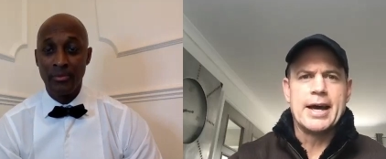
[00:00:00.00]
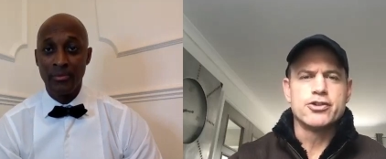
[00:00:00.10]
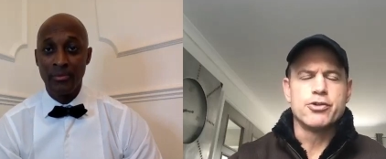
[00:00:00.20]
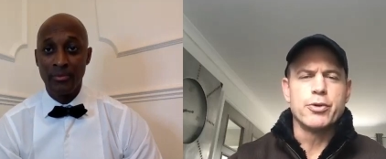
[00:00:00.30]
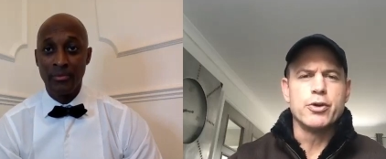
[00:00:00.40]

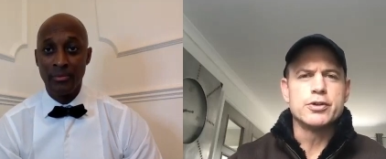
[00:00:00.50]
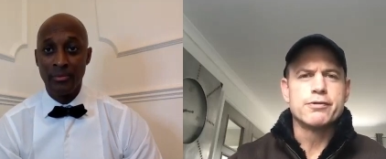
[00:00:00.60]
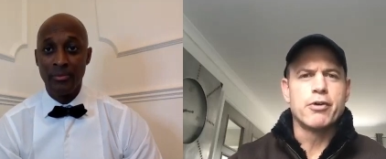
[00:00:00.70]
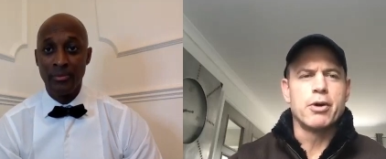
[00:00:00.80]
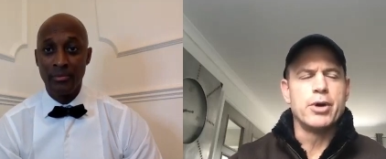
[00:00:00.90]

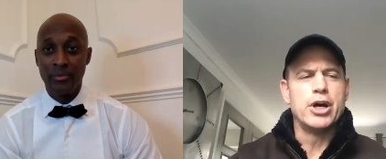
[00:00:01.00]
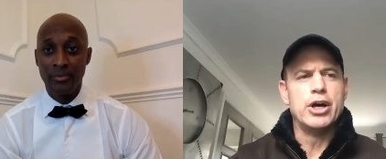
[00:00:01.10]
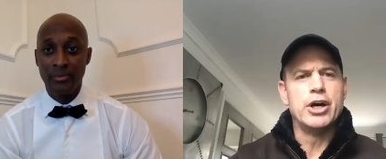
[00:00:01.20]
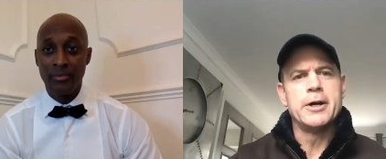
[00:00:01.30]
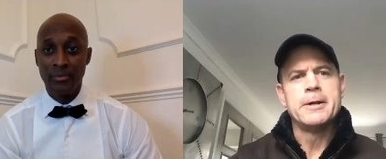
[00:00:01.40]
Speaker 1: attributes from
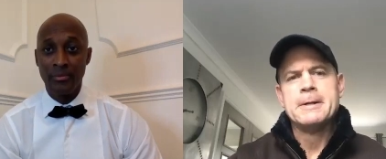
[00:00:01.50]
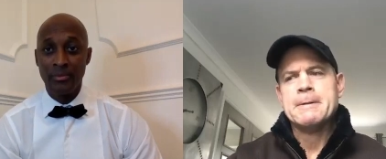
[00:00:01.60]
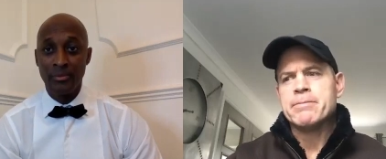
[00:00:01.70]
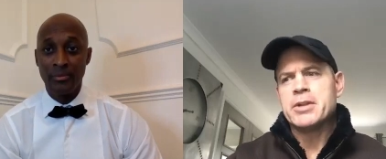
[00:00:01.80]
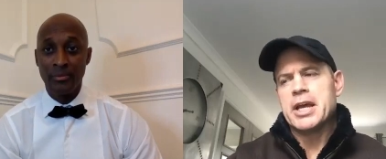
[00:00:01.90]
her.
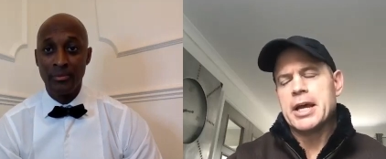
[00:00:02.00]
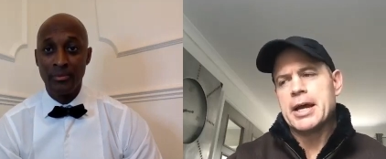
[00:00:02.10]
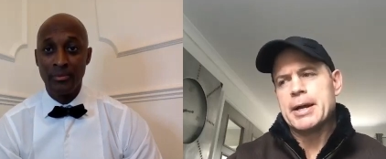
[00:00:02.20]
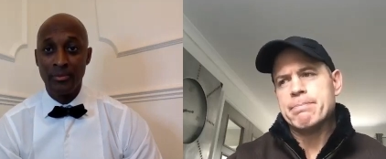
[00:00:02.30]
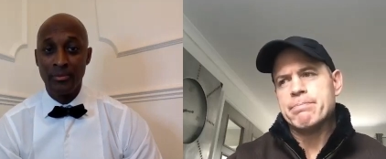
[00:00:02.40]

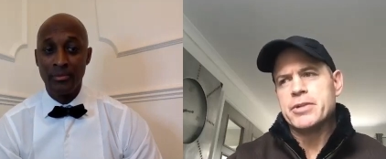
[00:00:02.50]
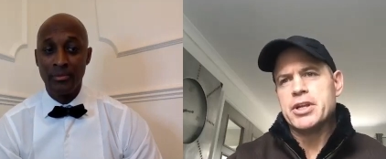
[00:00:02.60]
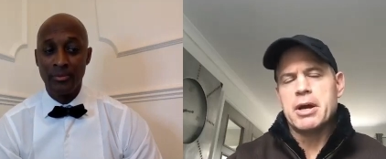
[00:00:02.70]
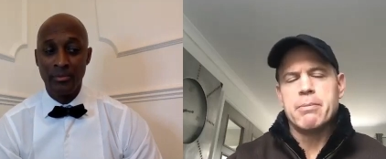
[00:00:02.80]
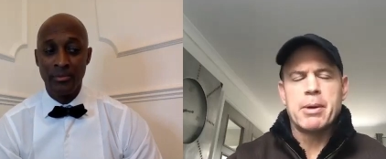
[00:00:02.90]
Um,
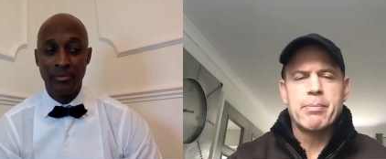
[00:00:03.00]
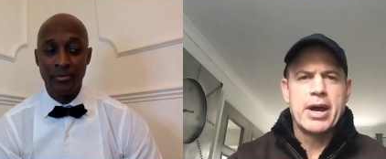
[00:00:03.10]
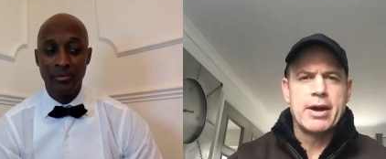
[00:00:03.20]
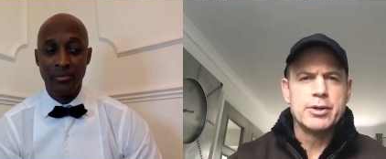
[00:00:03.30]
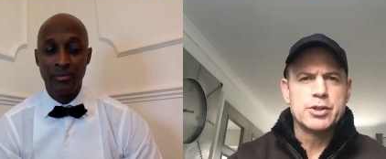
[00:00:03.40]
you know, my
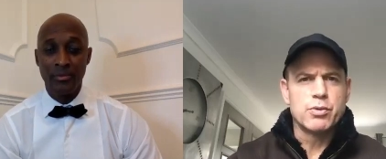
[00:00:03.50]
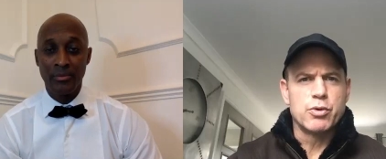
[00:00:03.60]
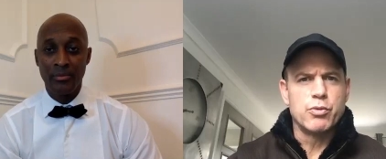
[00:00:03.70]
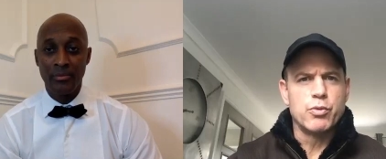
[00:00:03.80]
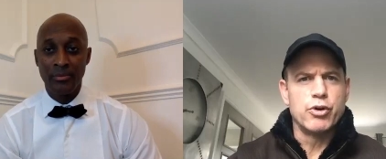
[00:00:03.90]
parents
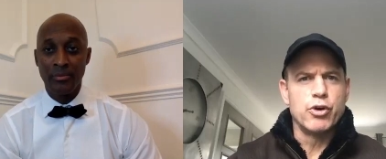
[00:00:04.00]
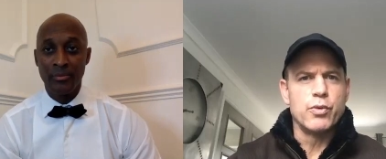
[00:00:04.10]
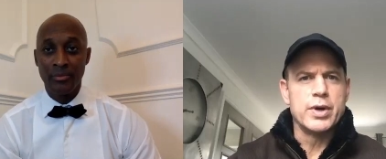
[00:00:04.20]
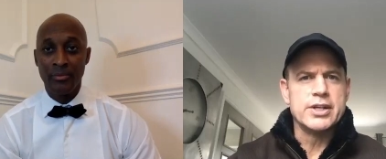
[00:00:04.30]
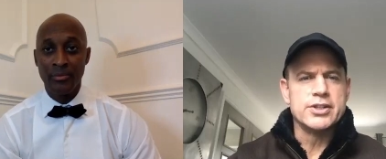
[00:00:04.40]
were, were
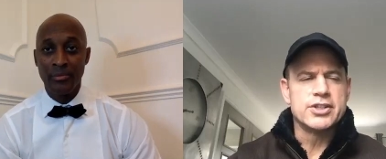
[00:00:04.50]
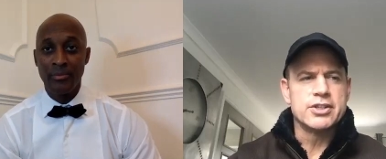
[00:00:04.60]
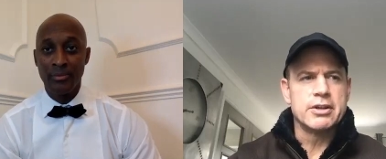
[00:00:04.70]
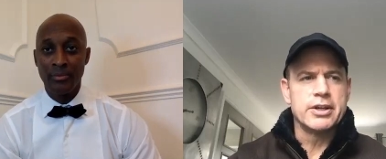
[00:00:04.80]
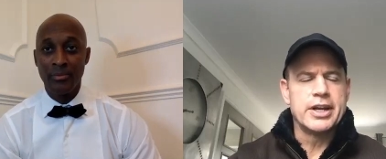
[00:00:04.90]

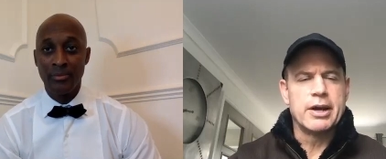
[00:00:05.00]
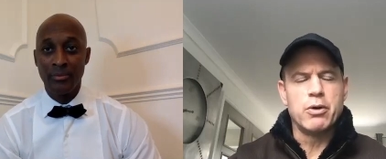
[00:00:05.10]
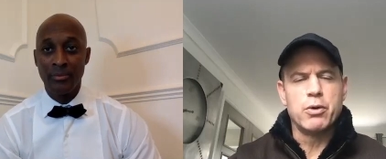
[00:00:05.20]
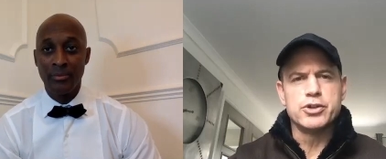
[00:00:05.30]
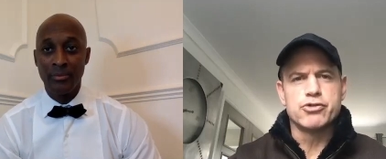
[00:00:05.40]
always, you
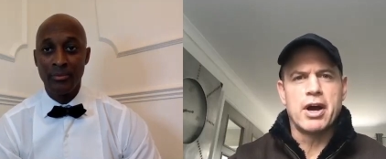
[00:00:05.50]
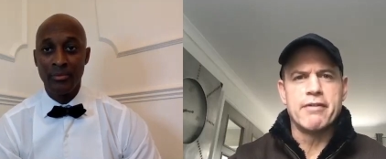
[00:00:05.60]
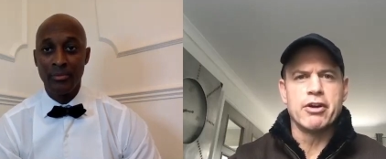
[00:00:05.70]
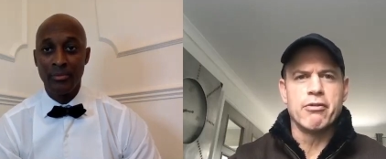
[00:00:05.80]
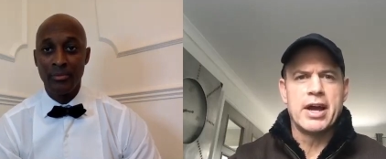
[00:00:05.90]
know, always
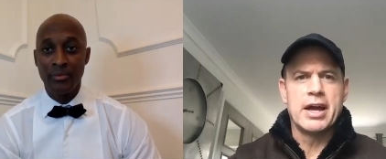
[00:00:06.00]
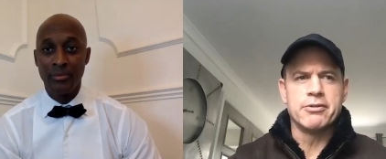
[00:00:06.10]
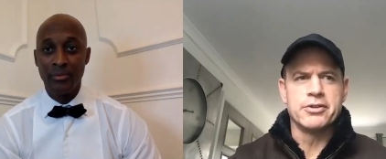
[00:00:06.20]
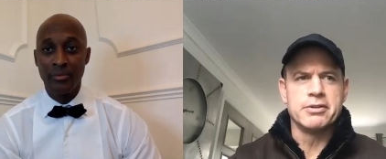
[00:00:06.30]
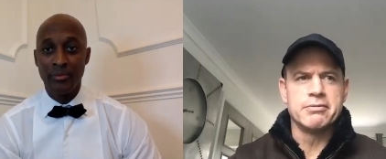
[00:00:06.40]
driving
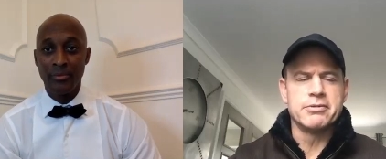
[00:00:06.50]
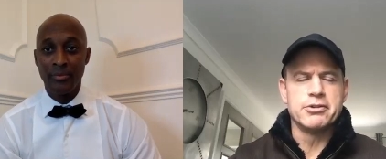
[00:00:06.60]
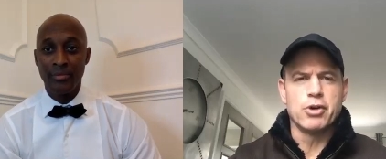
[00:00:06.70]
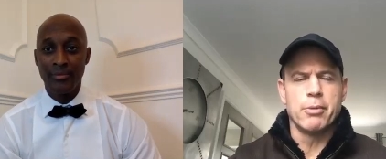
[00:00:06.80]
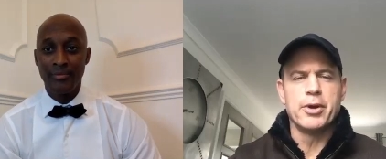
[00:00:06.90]
around
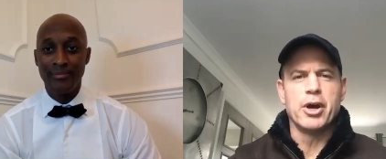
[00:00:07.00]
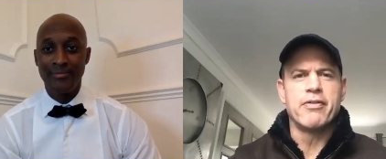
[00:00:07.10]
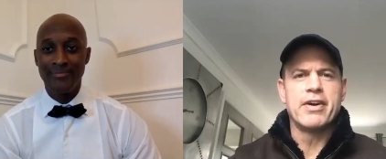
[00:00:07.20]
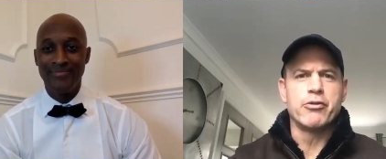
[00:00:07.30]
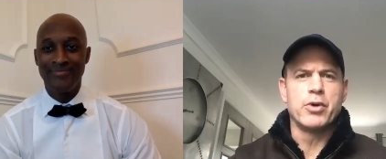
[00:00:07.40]
and dropped me
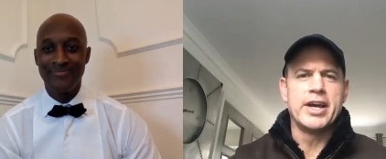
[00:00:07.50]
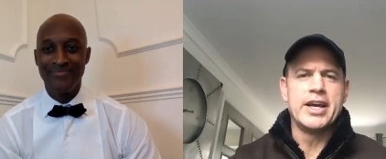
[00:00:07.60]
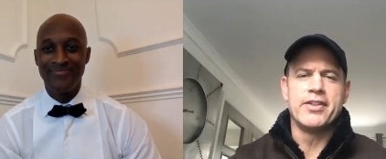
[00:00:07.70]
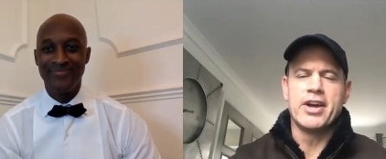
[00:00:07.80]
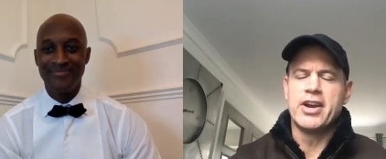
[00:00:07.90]
off everywhere,
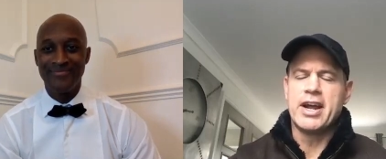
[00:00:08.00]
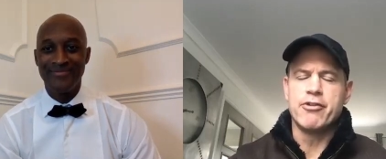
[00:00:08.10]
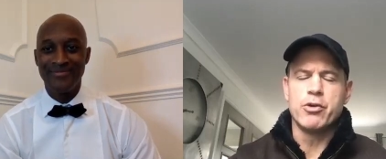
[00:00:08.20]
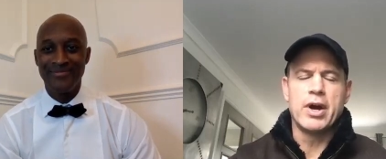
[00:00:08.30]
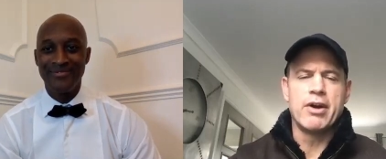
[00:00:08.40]
here, there, and
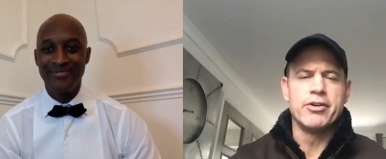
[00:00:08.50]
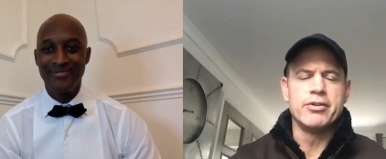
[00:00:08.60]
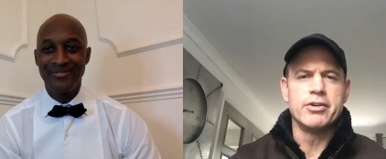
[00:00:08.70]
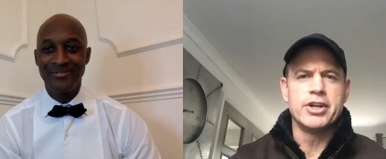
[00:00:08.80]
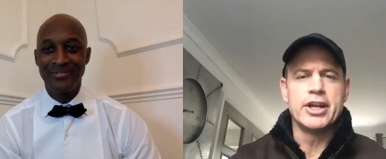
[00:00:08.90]
everywhere,
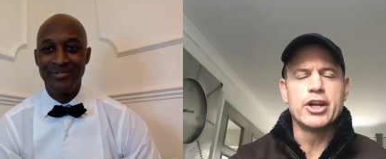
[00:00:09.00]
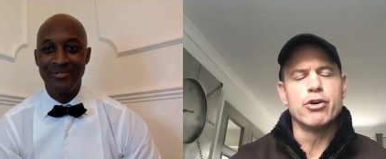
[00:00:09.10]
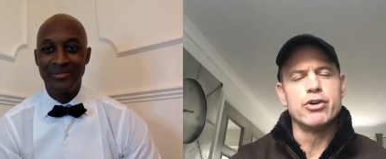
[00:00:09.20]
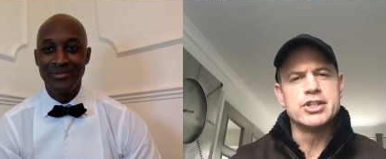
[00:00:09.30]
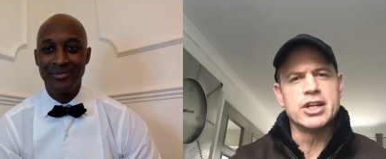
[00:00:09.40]
and you know,
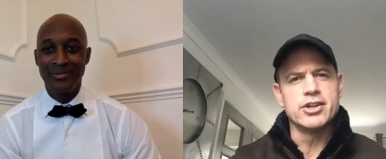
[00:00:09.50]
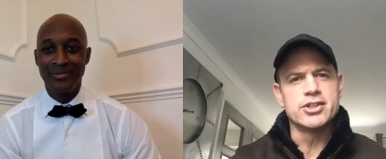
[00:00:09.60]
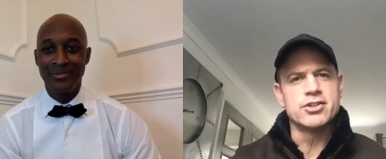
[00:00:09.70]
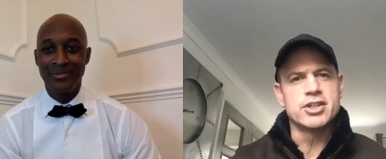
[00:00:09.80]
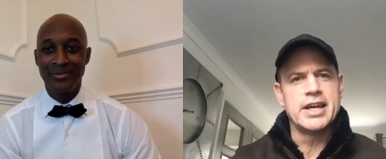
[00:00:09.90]
encouraging
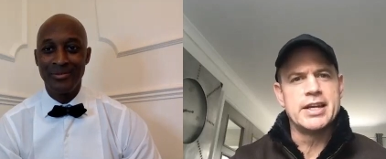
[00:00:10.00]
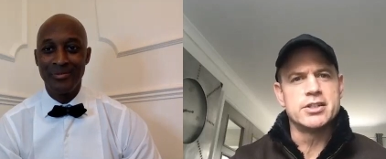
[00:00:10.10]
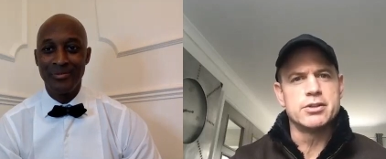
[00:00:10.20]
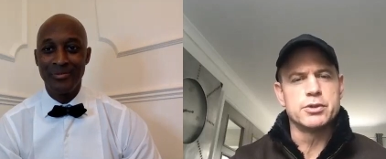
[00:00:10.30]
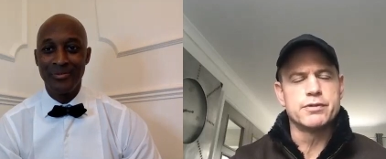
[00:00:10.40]
us as
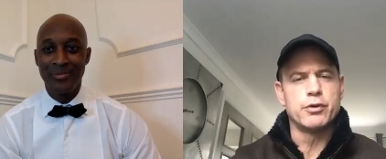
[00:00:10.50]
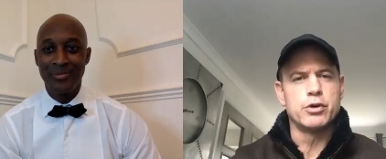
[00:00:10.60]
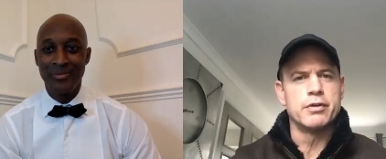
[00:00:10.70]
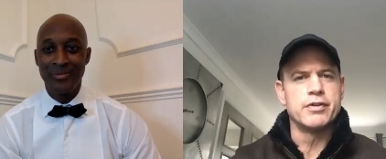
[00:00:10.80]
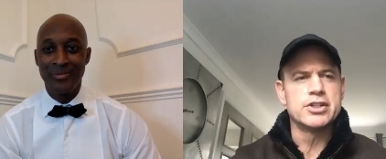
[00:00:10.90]
kids. There was
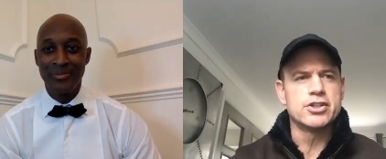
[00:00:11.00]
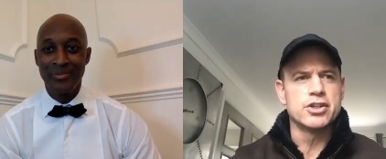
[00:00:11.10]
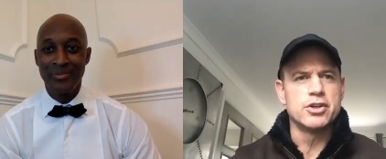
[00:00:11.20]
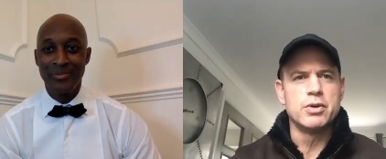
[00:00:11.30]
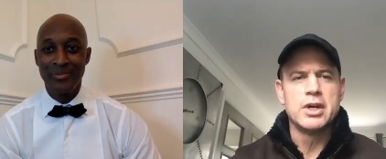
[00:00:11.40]
four of us
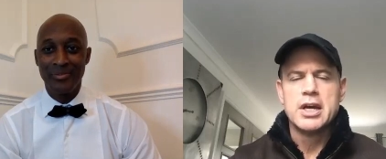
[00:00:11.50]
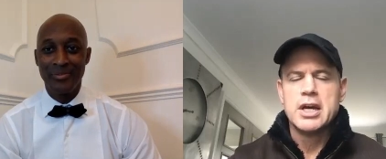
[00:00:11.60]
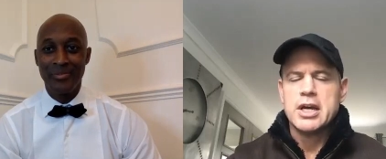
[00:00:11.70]
to,